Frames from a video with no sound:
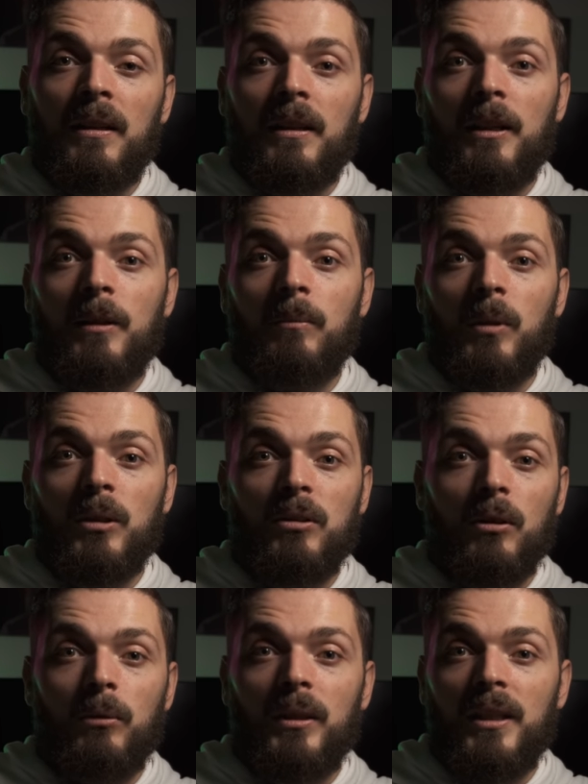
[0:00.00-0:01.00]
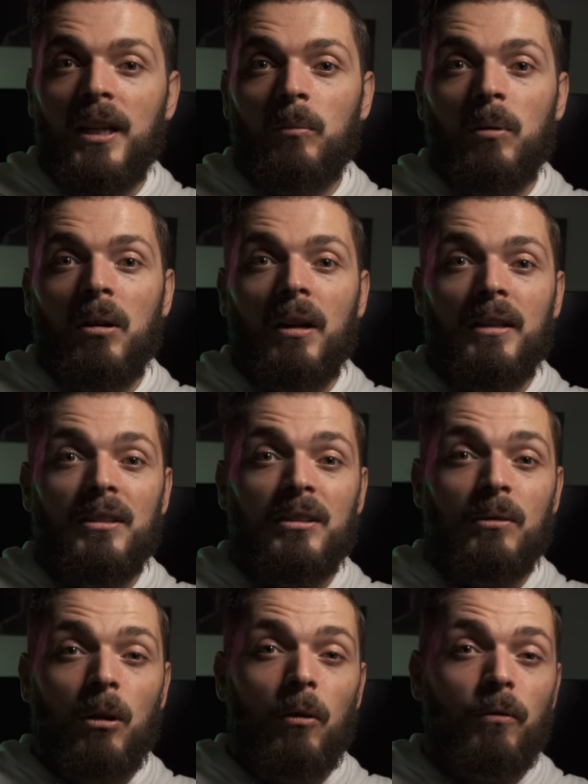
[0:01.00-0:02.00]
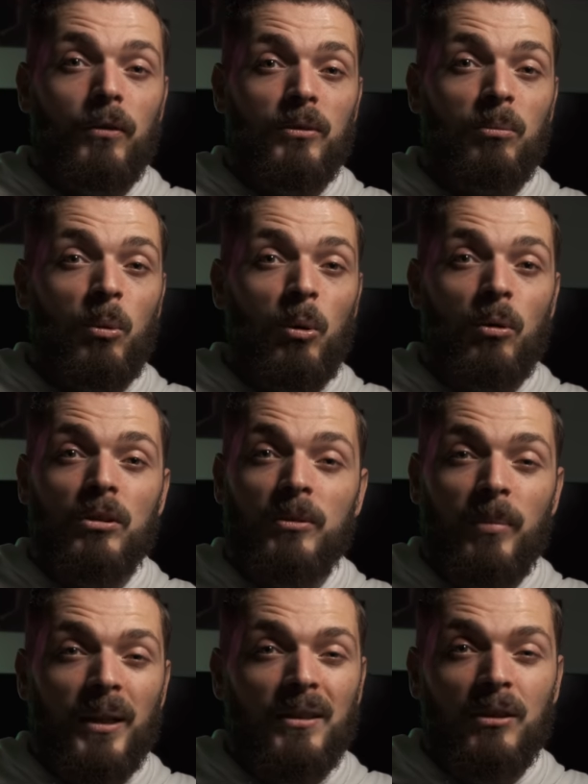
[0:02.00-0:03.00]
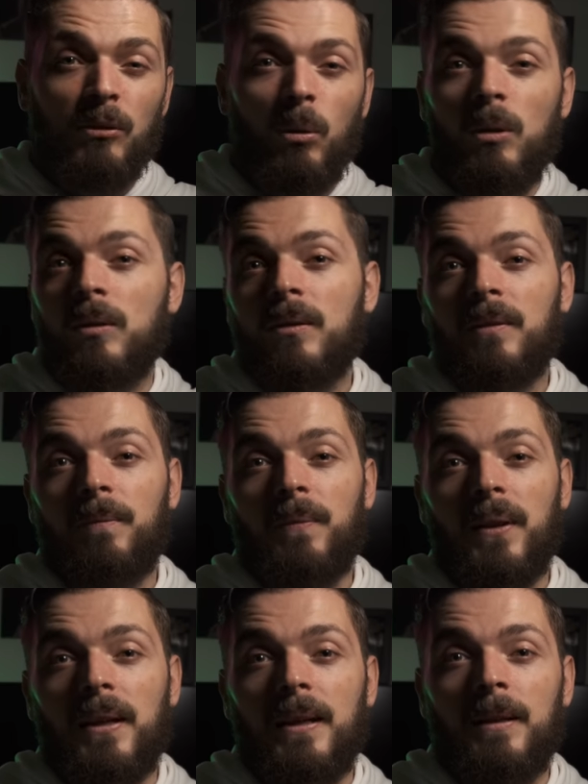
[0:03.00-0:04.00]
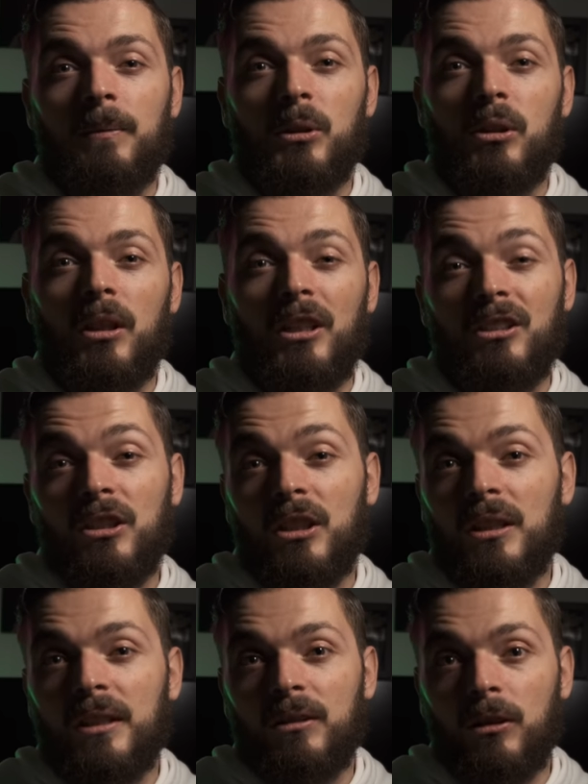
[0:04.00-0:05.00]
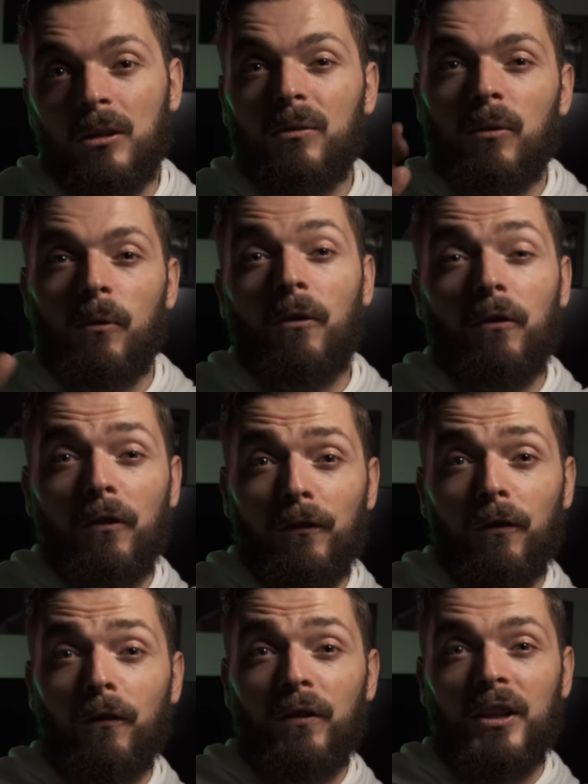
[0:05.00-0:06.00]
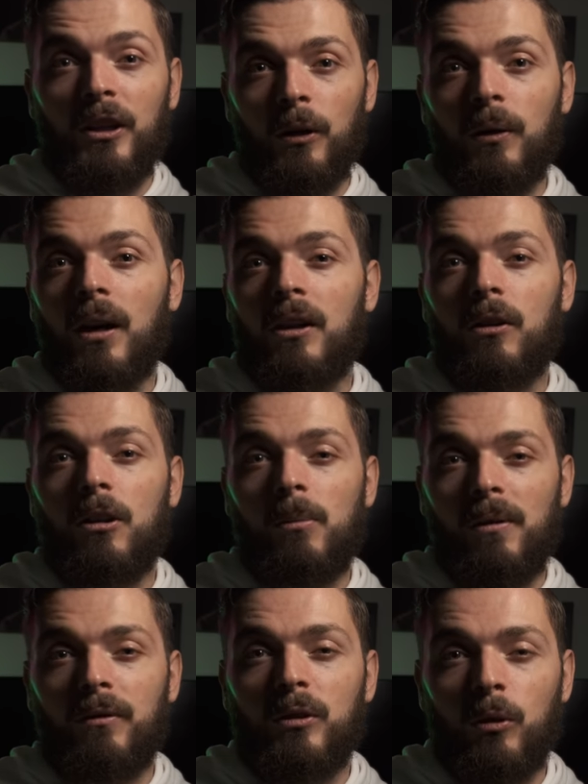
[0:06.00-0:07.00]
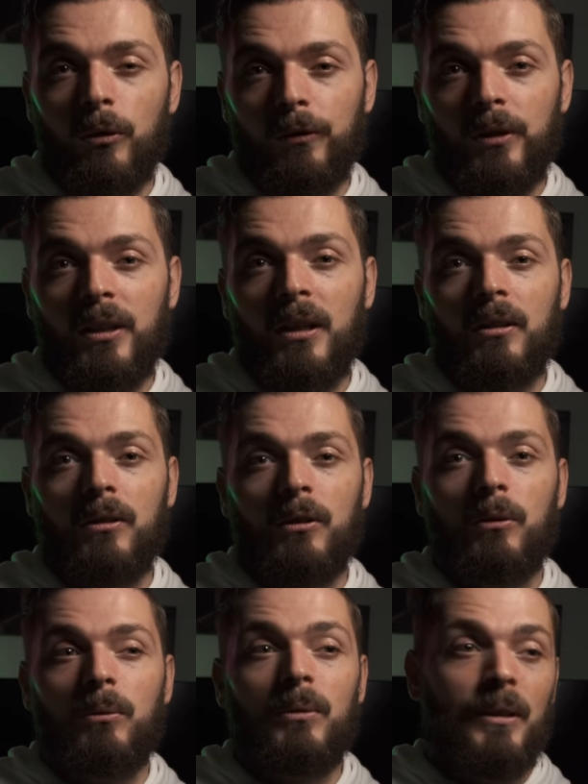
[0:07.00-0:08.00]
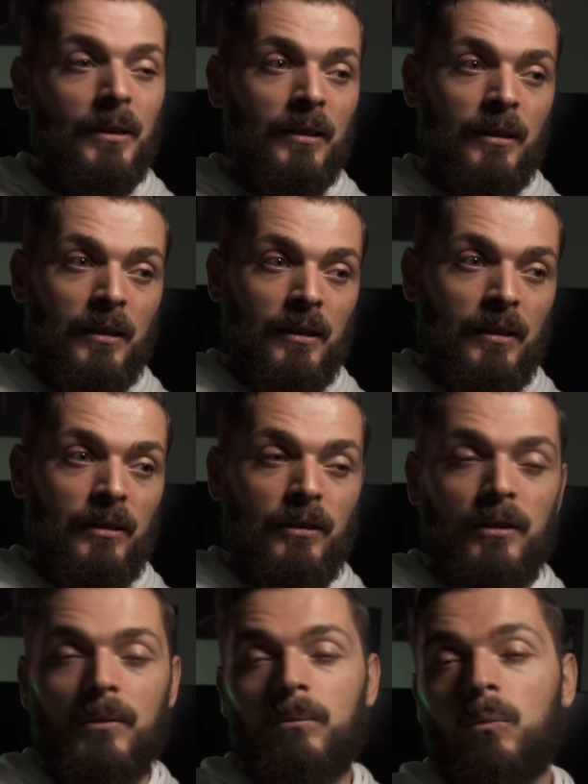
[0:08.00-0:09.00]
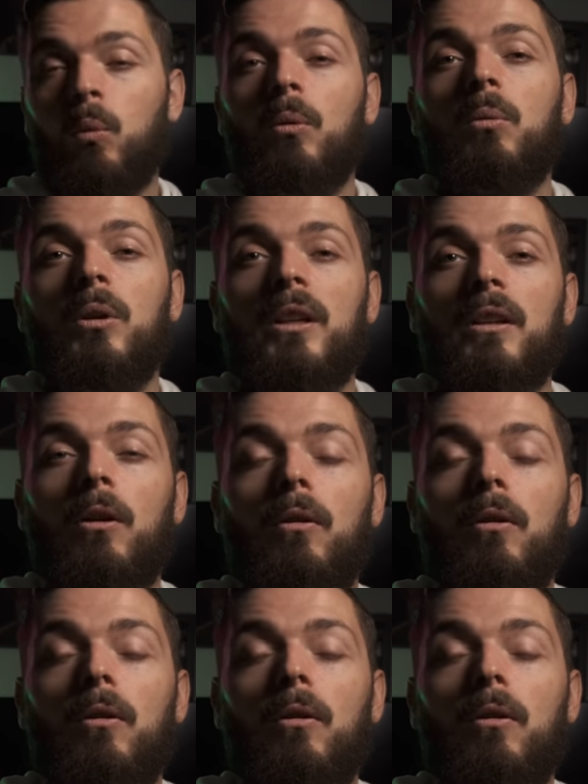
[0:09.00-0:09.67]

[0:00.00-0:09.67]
a Sony camera, and it offers more specs as well, internally for video. I don't know about photography. I don't know, you know, what